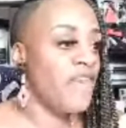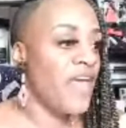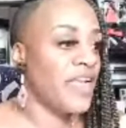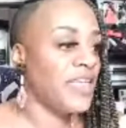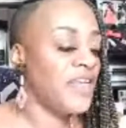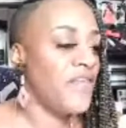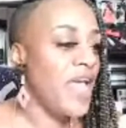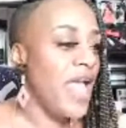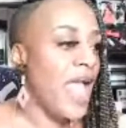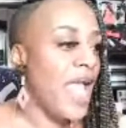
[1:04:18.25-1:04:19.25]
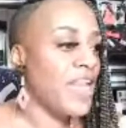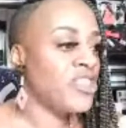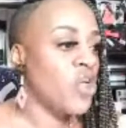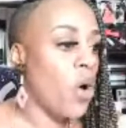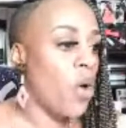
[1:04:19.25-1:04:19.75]
very effective,
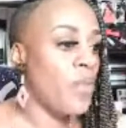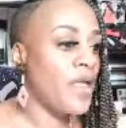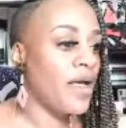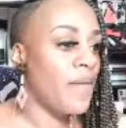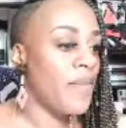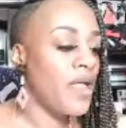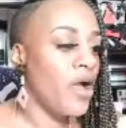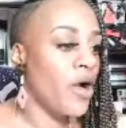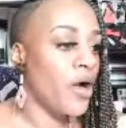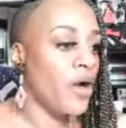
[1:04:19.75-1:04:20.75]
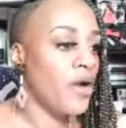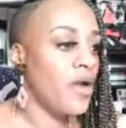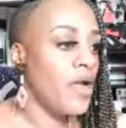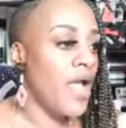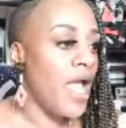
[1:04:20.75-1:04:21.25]
and it's called Becoming Her.